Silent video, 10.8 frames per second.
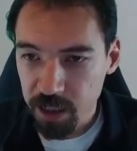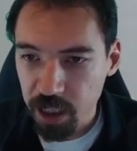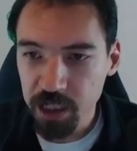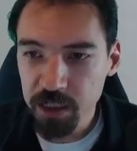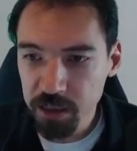
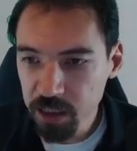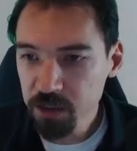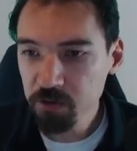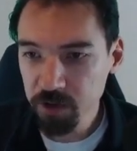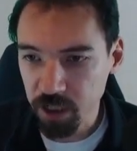And in
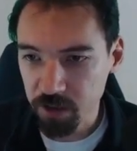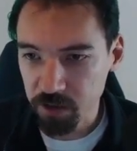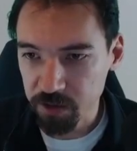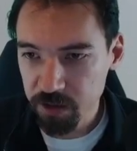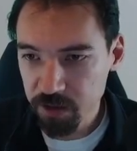intro
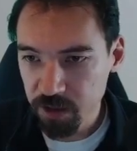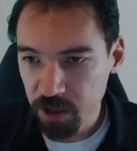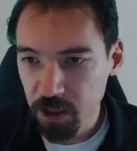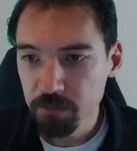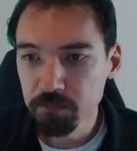calculus,
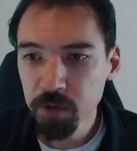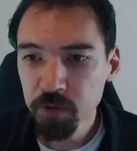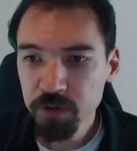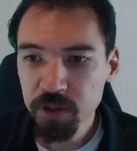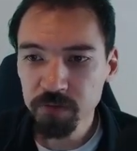
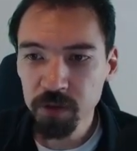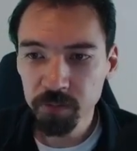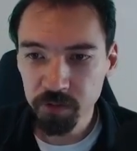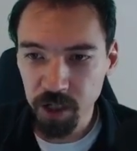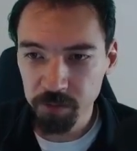most of the
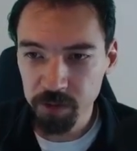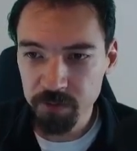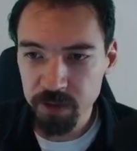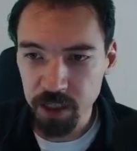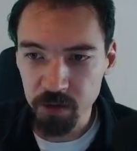
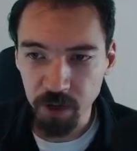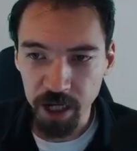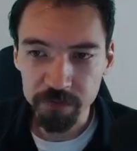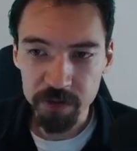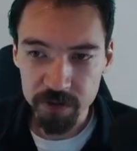problems that you
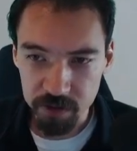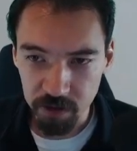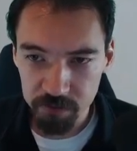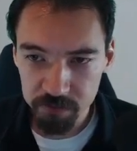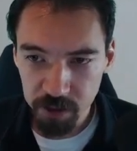have to
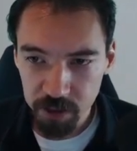solve,